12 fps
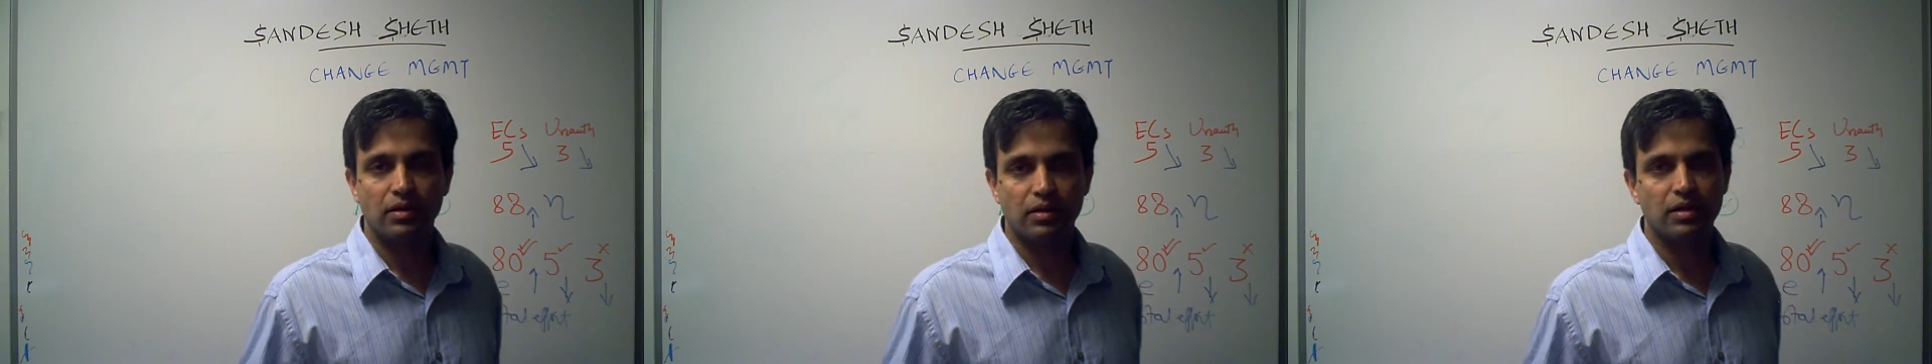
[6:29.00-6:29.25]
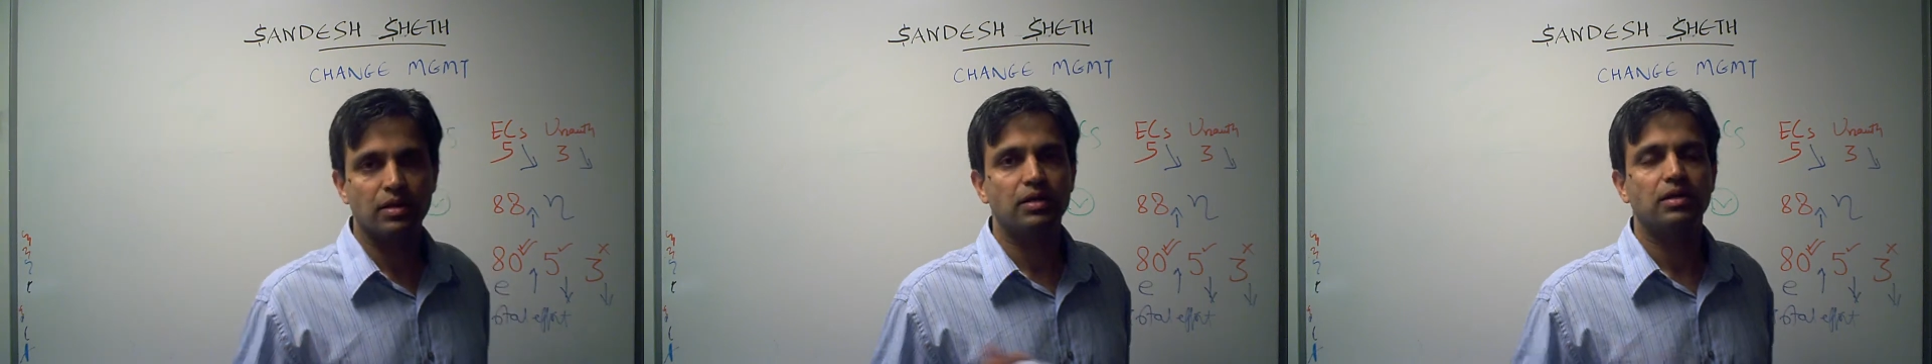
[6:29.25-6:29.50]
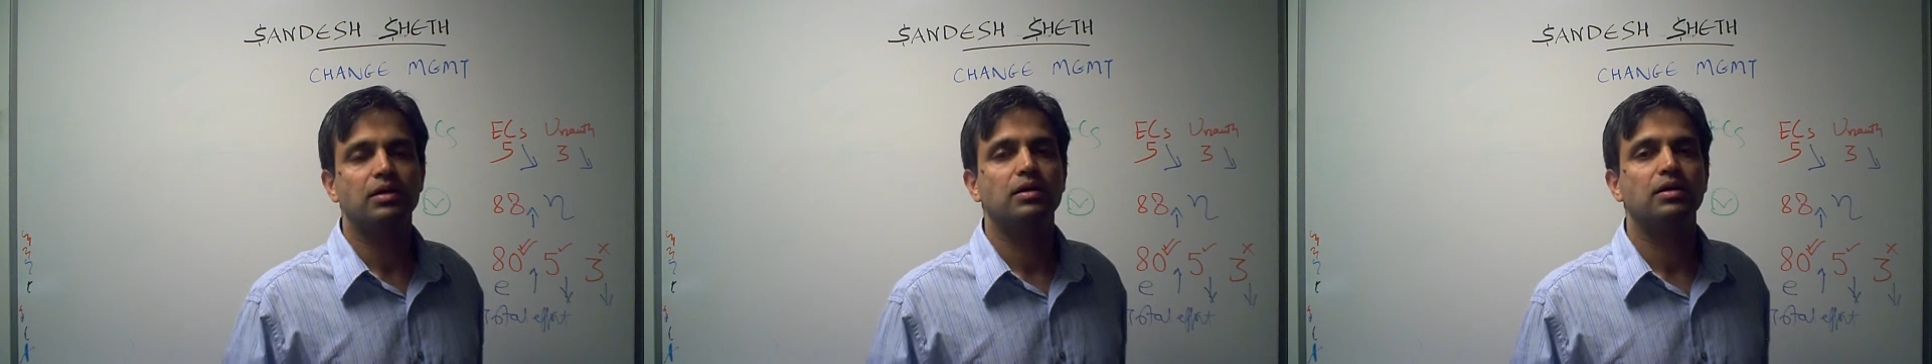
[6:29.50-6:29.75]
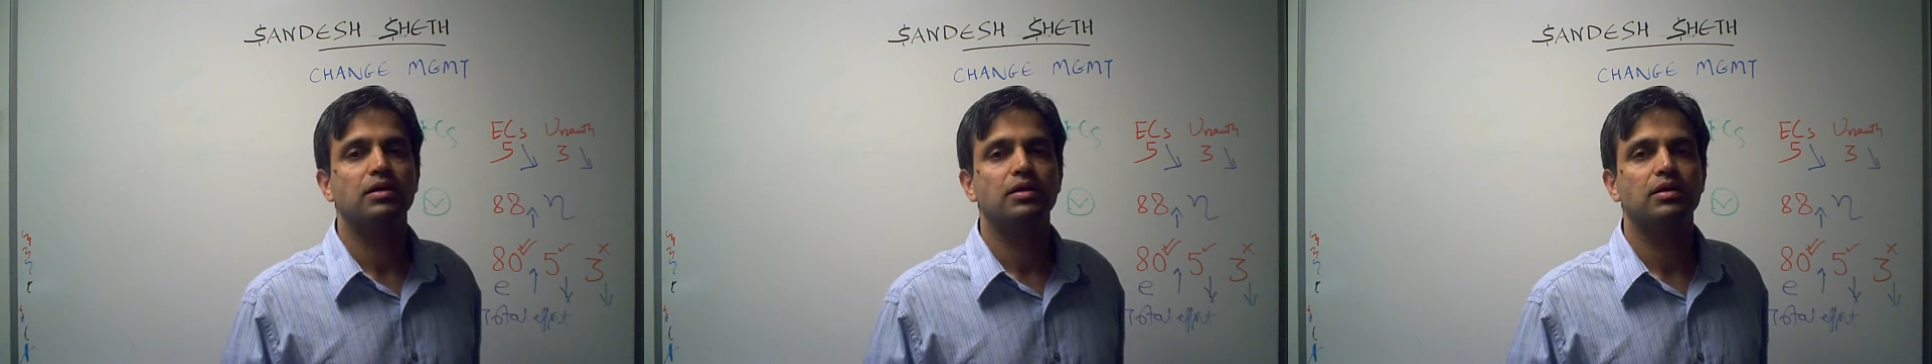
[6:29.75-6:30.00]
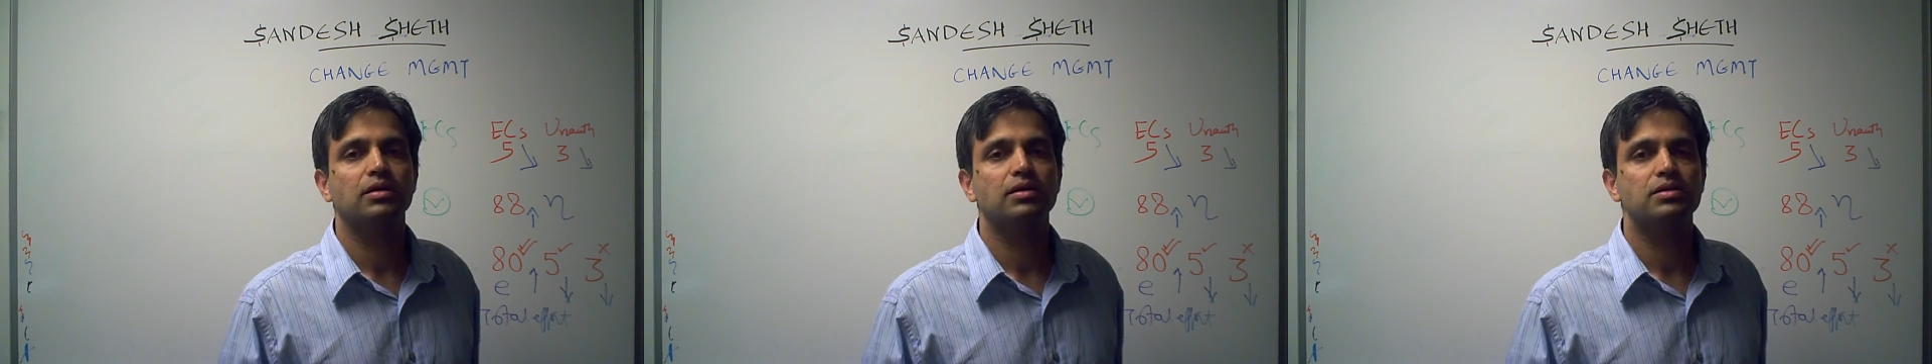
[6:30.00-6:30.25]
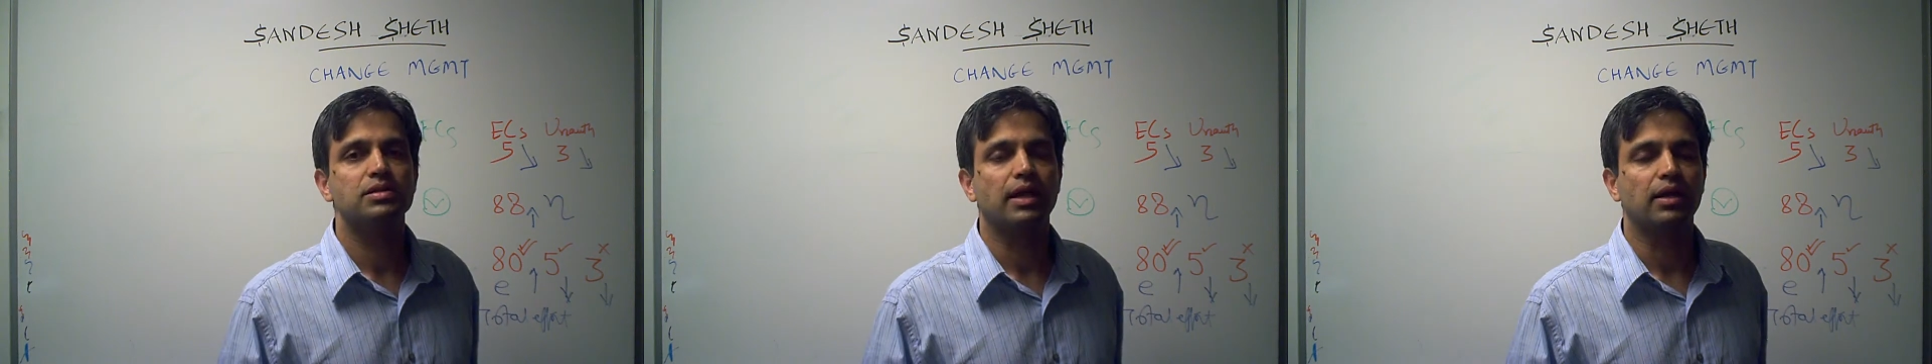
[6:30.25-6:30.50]
The
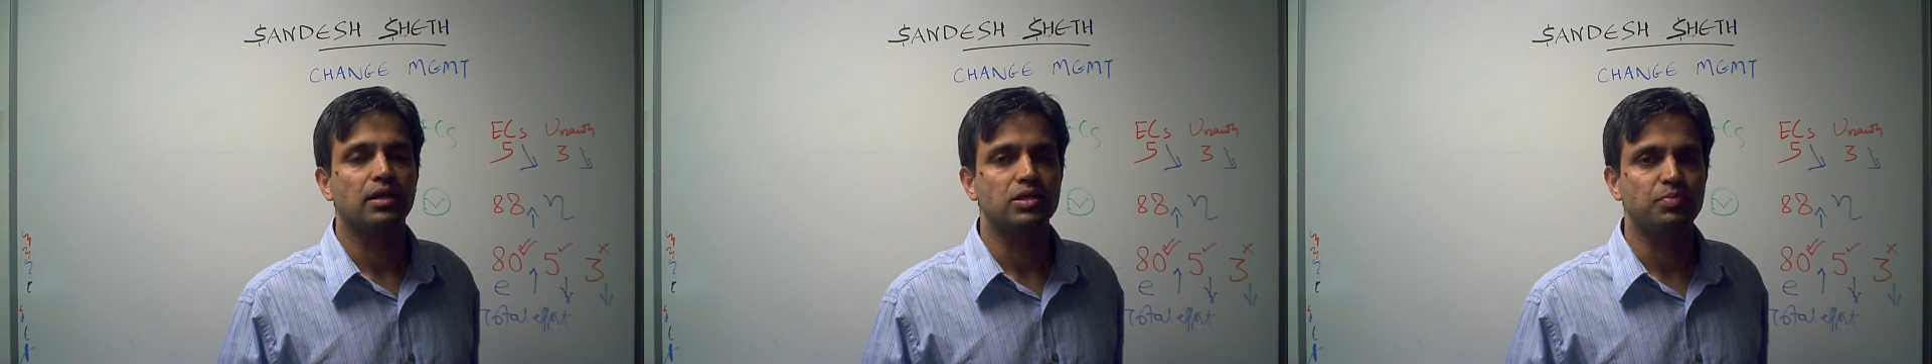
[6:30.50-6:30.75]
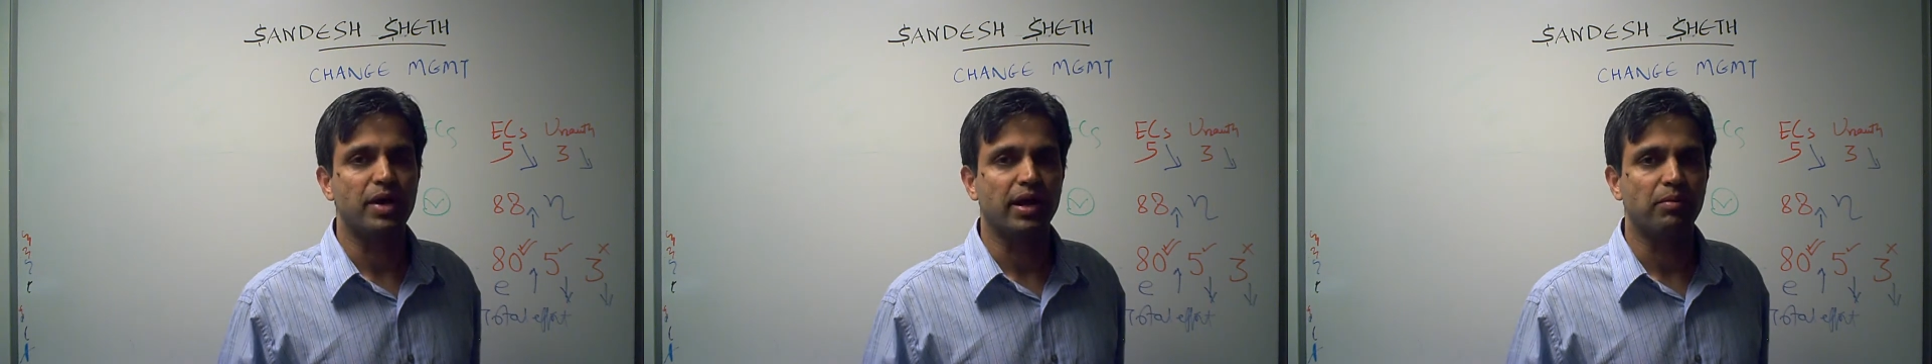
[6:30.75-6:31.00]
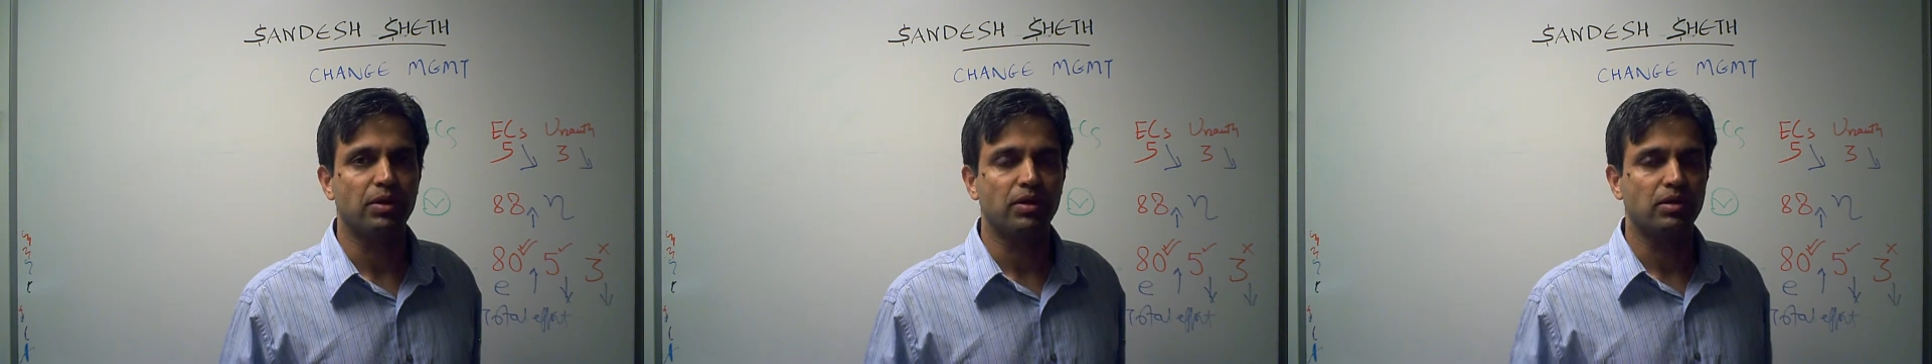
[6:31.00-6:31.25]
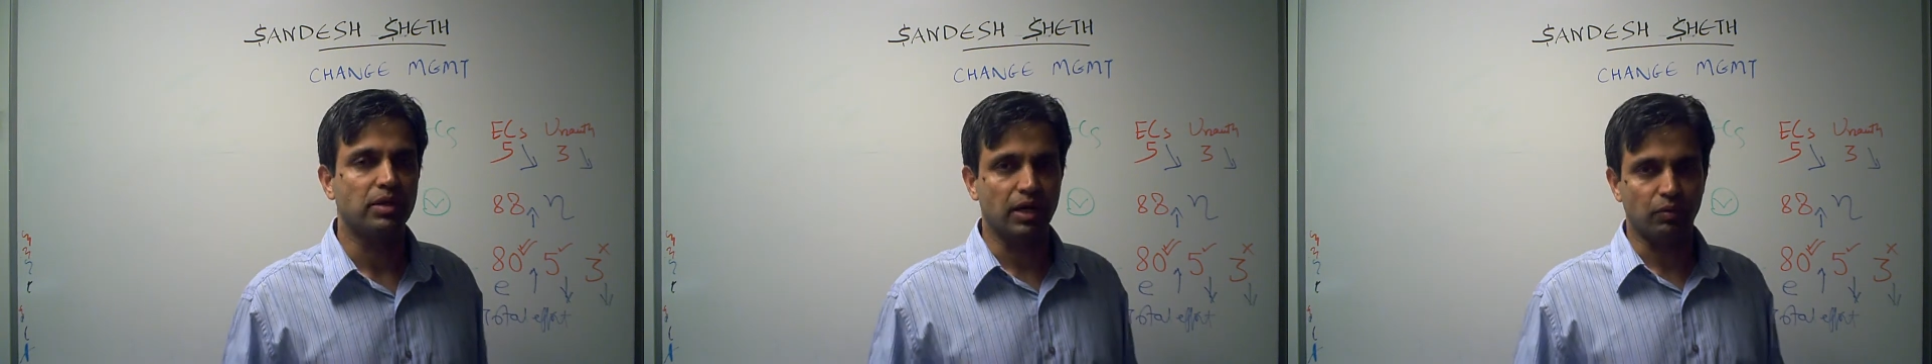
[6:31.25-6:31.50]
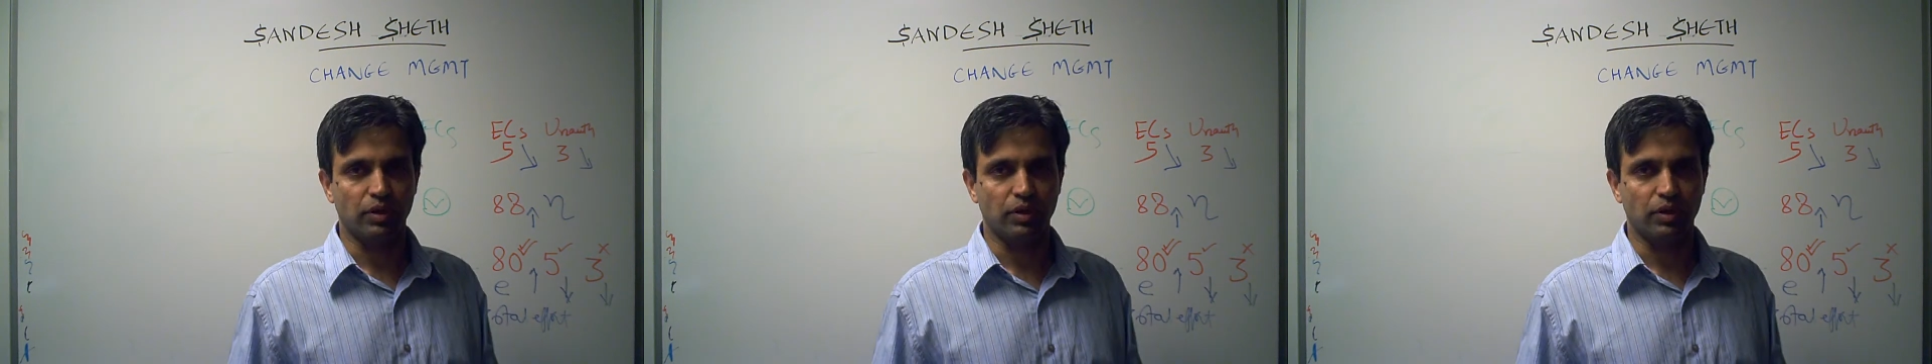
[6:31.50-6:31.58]
second last parameter that